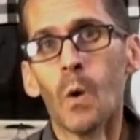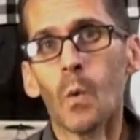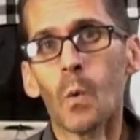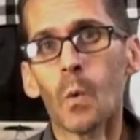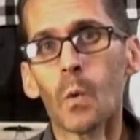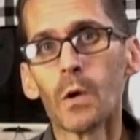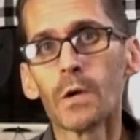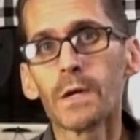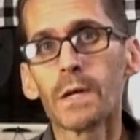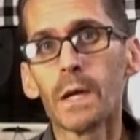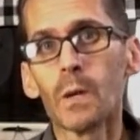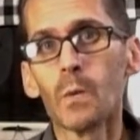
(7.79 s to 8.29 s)

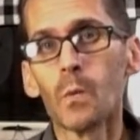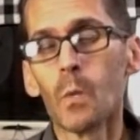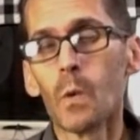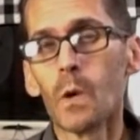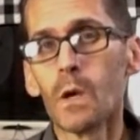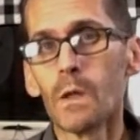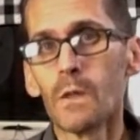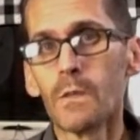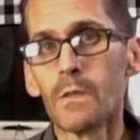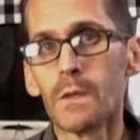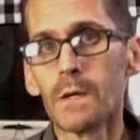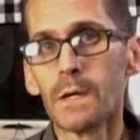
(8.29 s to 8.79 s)
working
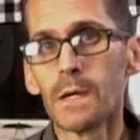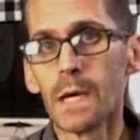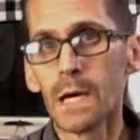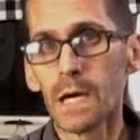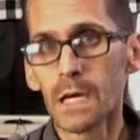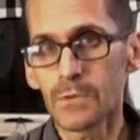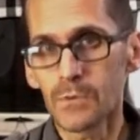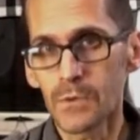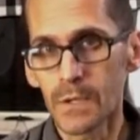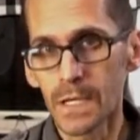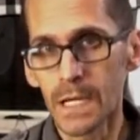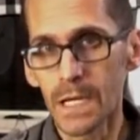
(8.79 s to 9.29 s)
with the
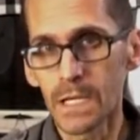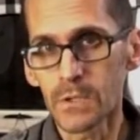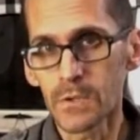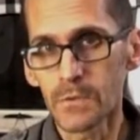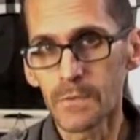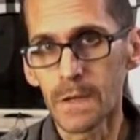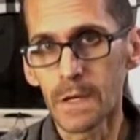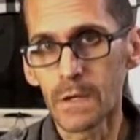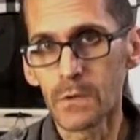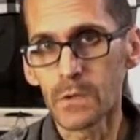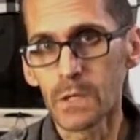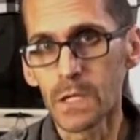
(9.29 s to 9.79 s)
Gastric Cancer
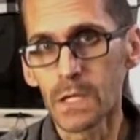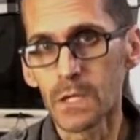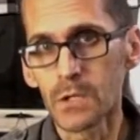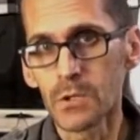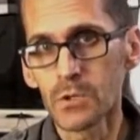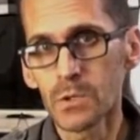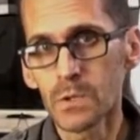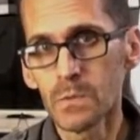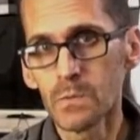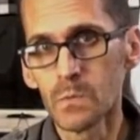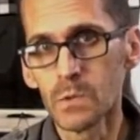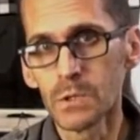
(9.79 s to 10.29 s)
Foundation,